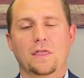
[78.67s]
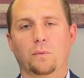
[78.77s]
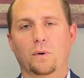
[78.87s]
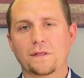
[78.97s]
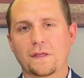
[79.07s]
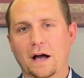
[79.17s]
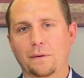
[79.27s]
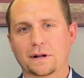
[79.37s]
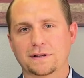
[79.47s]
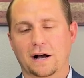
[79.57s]
The one thing I
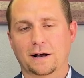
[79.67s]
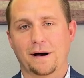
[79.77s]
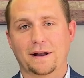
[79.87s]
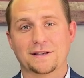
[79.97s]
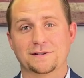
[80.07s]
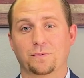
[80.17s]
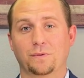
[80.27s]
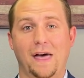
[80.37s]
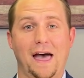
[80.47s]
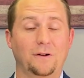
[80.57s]
want to talk about is
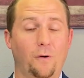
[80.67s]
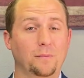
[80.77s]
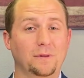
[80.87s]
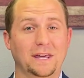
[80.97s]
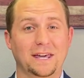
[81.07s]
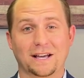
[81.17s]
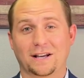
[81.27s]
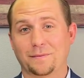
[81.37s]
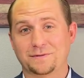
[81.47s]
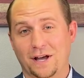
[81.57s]
that normally
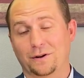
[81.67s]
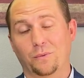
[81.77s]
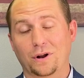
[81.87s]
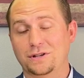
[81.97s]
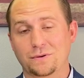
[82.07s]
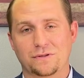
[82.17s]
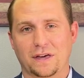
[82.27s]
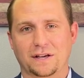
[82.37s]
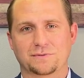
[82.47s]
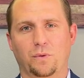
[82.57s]
it comes down to one of two things.